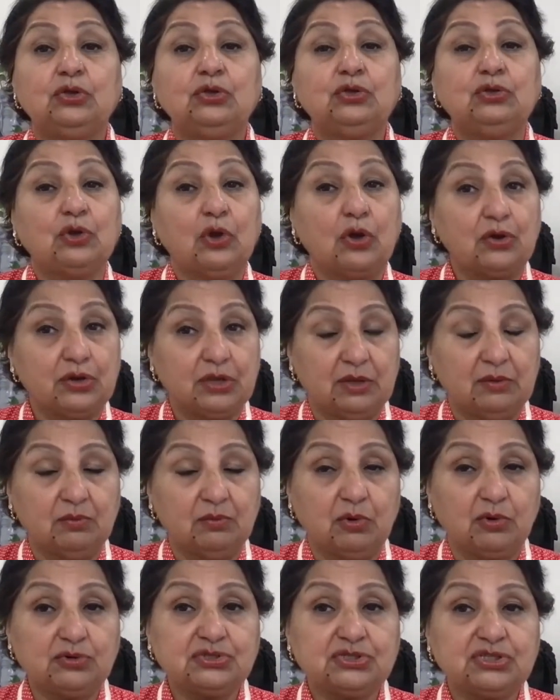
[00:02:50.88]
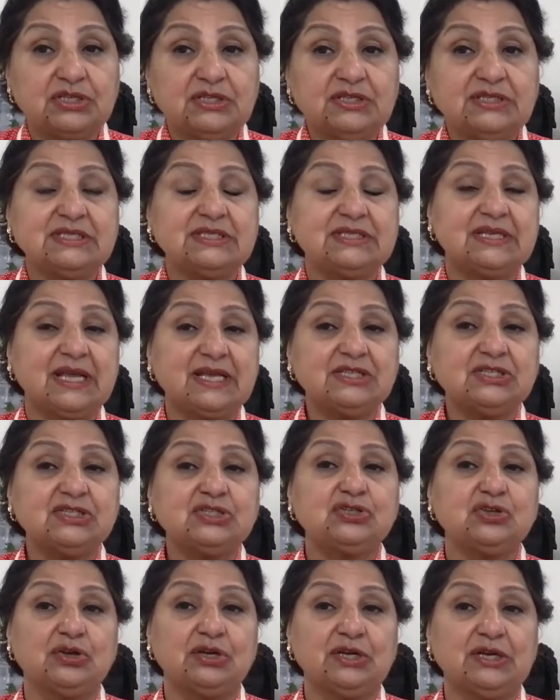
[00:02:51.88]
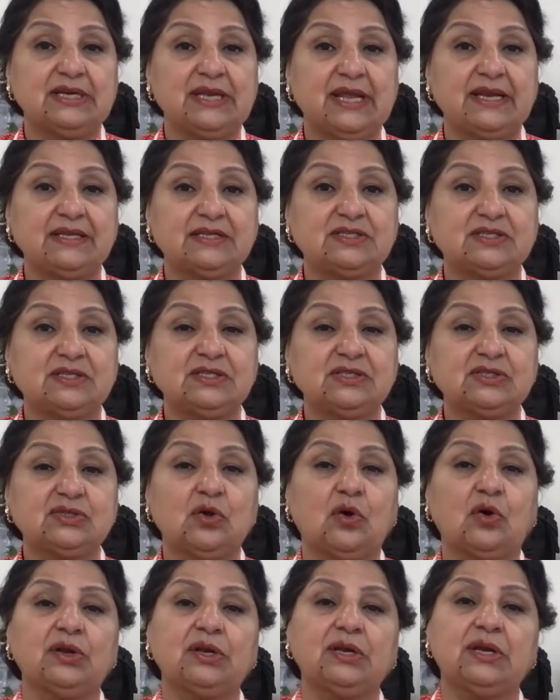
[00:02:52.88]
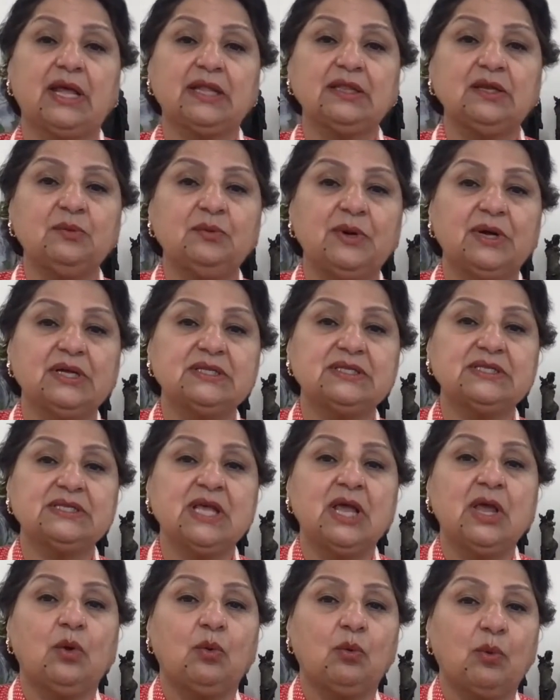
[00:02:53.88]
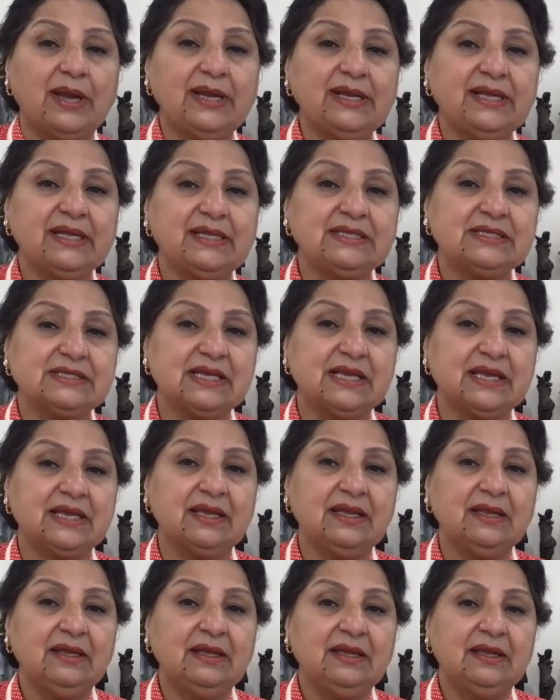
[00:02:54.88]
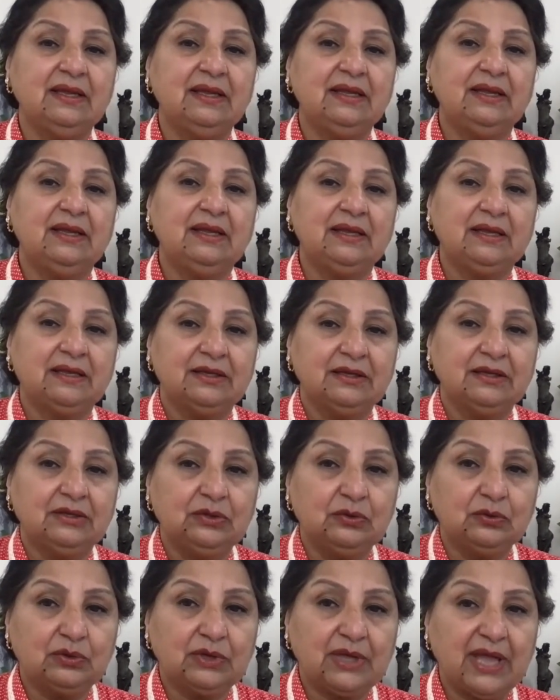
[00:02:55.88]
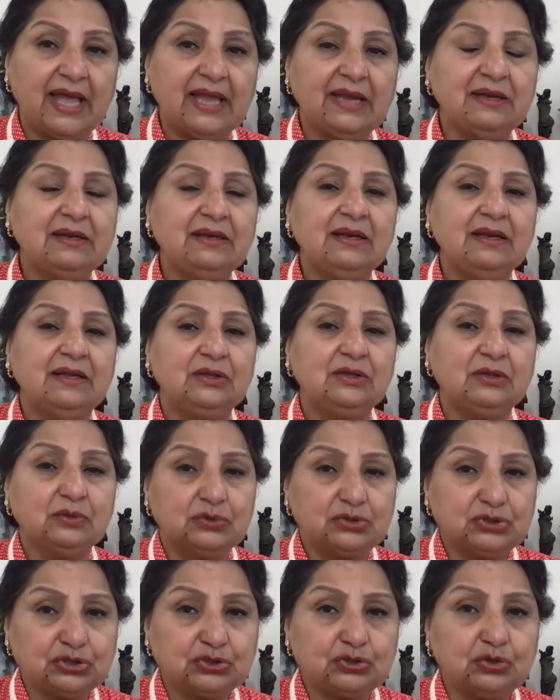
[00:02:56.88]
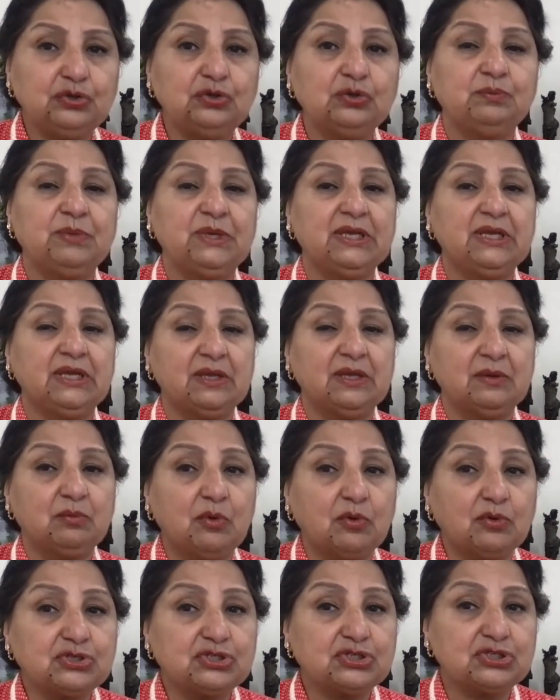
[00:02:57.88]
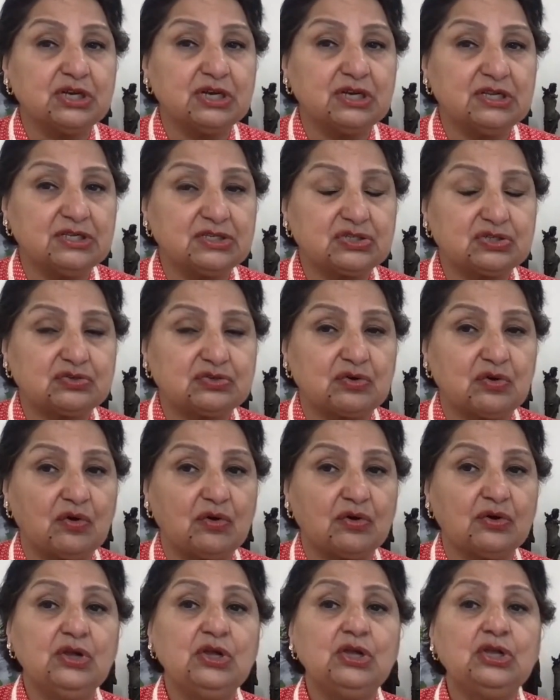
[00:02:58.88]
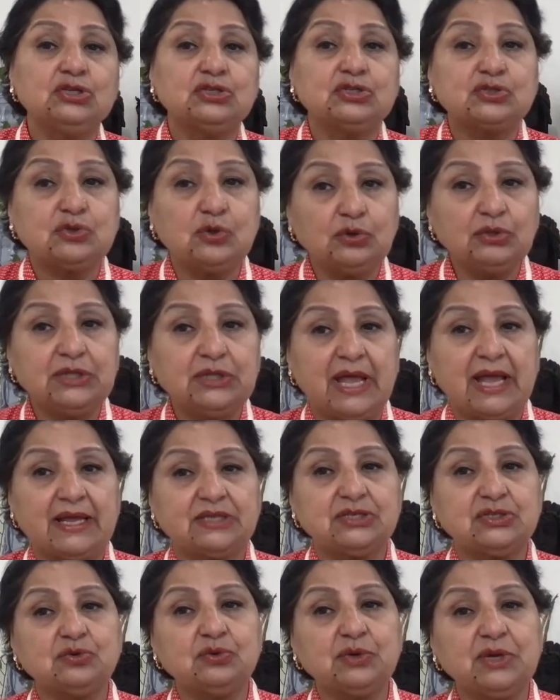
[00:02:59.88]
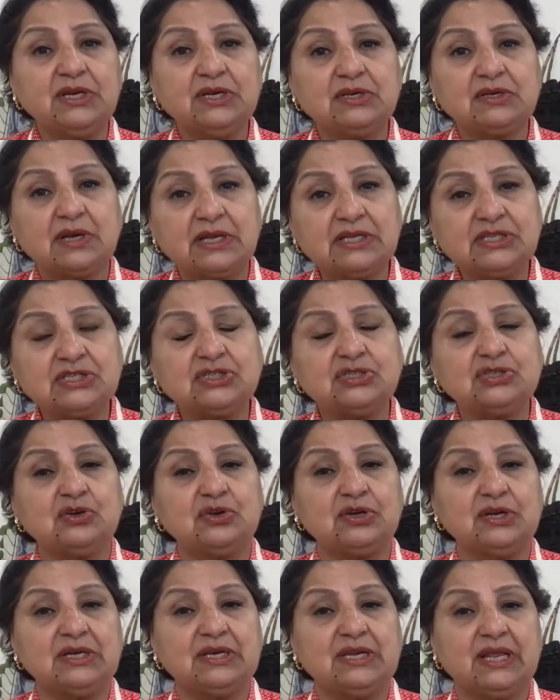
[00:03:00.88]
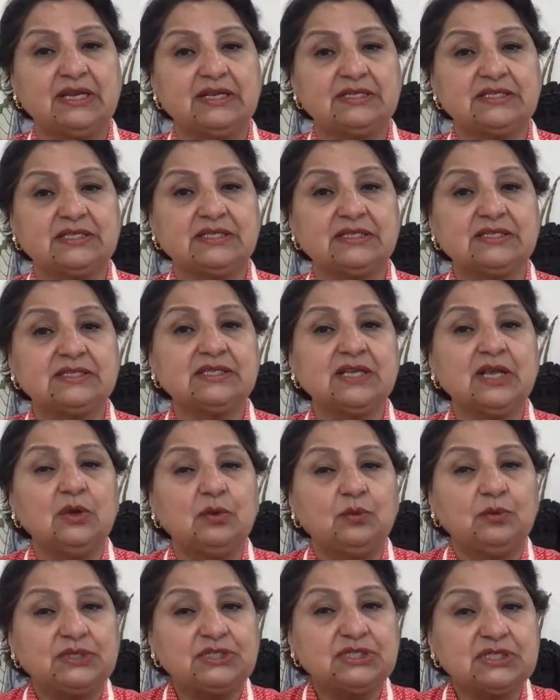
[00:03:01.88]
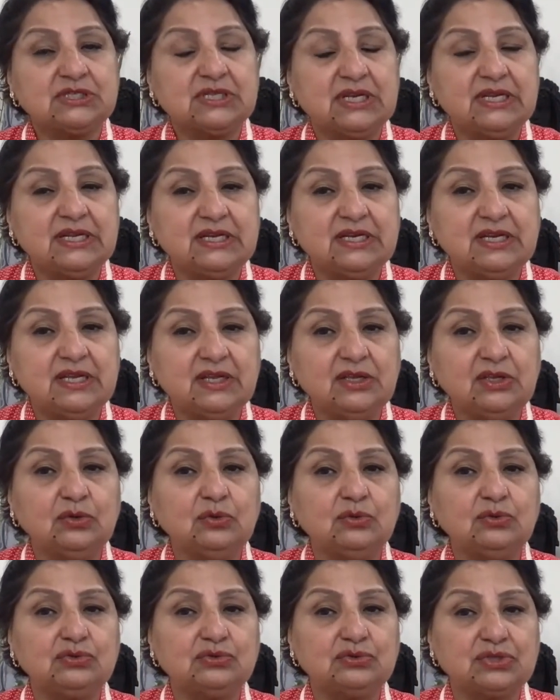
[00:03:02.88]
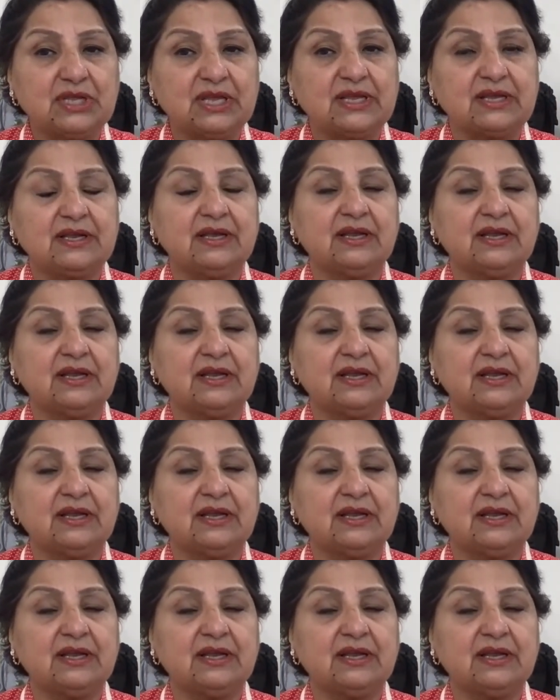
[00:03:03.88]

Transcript: Your emotions test your intelligence, or in other words, one can say, You can, you should be emotionally strong so that you can trust your intelligence, which is leading you to take